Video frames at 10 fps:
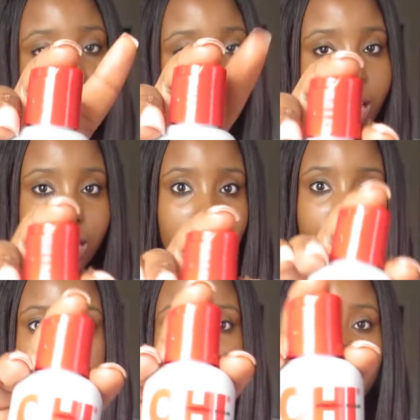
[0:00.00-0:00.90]
and it's
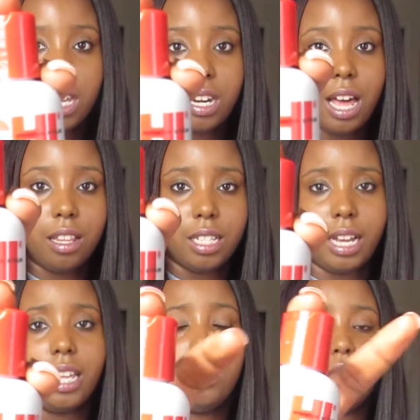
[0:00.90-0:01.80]
$15. I
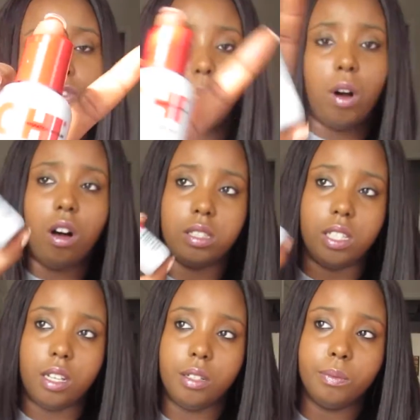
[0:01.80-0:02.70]
got this from
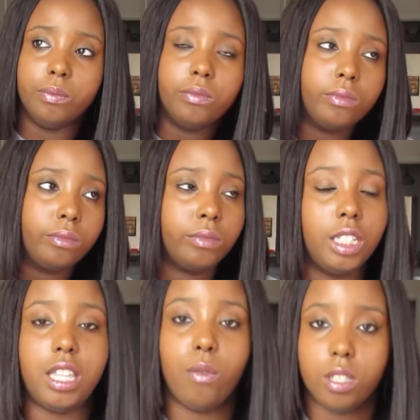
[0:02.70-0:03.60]
Ulta.
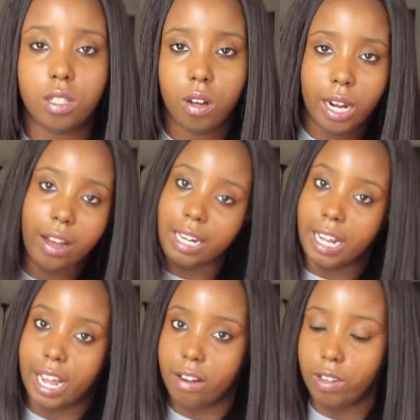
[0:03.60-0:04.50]
They were sold out in
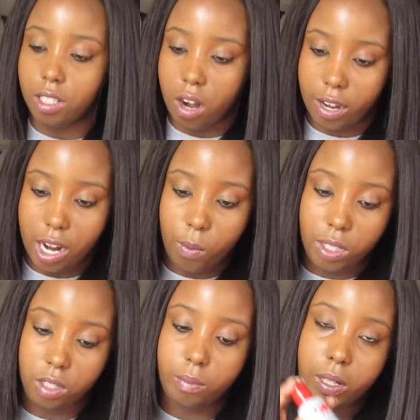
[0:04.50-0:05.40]
like every Target I
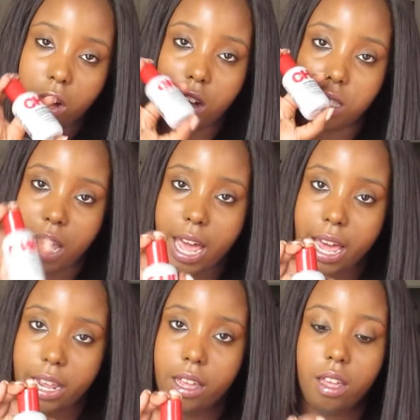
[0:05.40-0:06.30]
went to, but Ulta
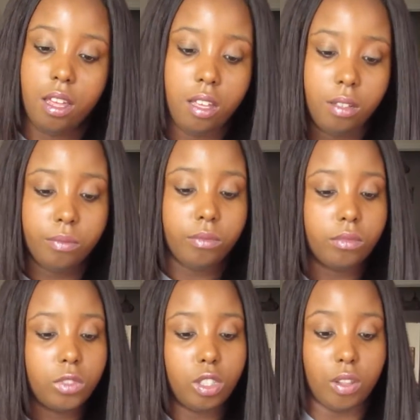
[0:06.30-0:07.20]
had it.
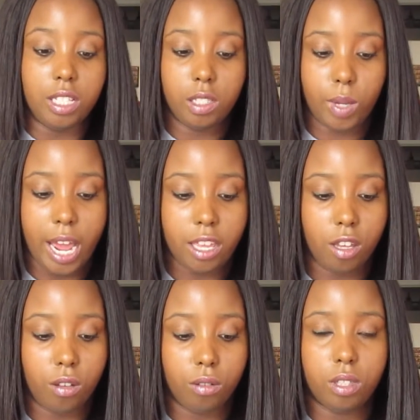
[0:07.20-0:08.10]
So this is what I
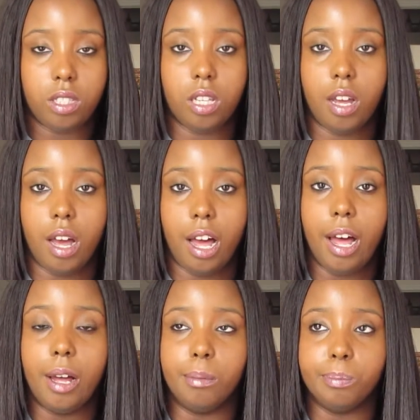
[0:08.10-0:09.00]
use
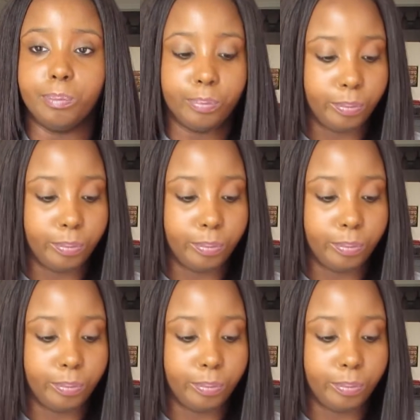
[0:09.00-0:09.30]
to,